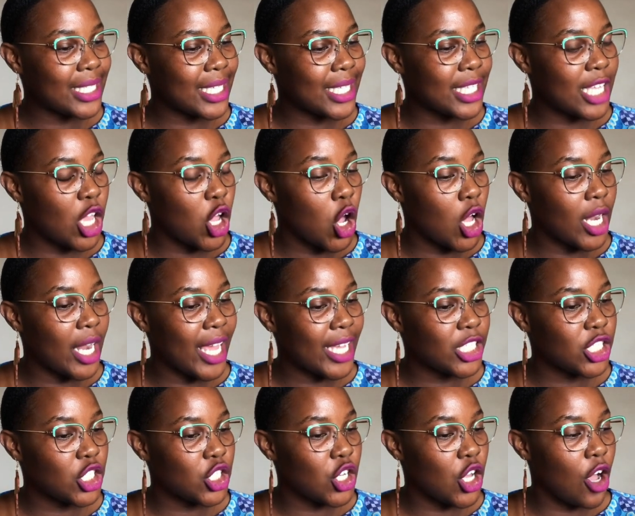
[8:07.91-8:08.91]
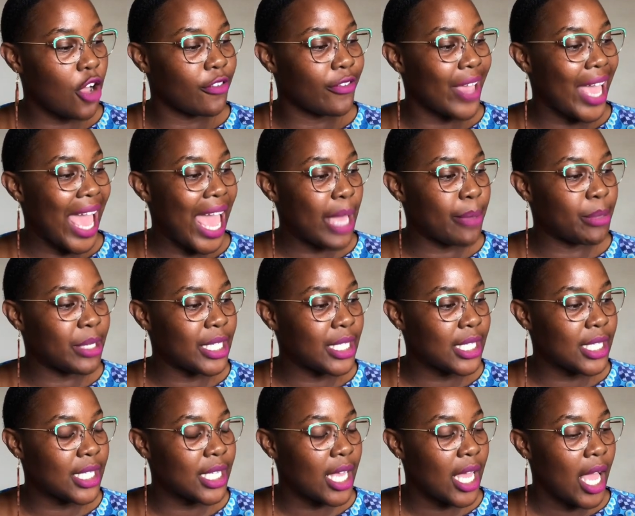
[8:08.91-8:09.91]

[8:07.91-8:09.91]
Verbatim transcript: is a collection of habits